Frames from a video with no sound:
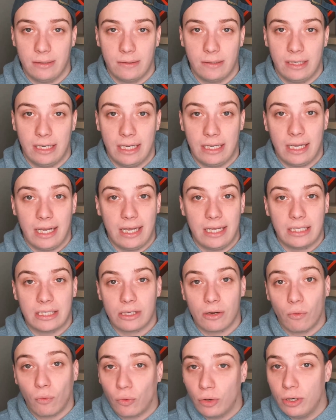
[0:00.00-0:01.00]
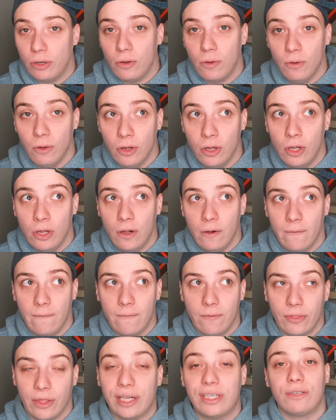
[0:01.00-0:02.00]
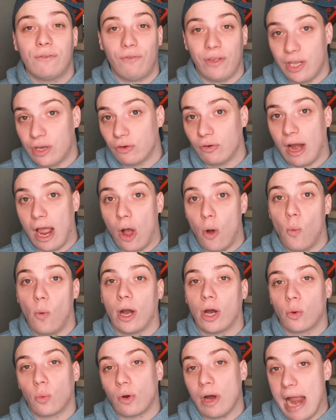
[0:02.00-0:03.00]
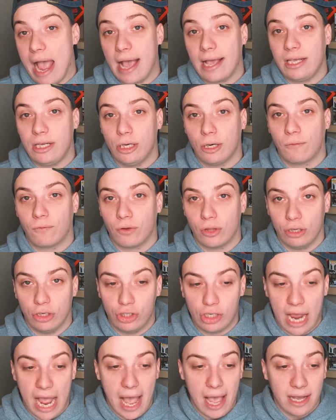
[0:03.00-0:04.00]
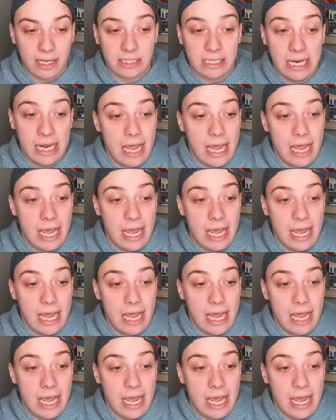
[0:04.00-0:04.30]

It's a real let's figure out where we're at year for the Jags,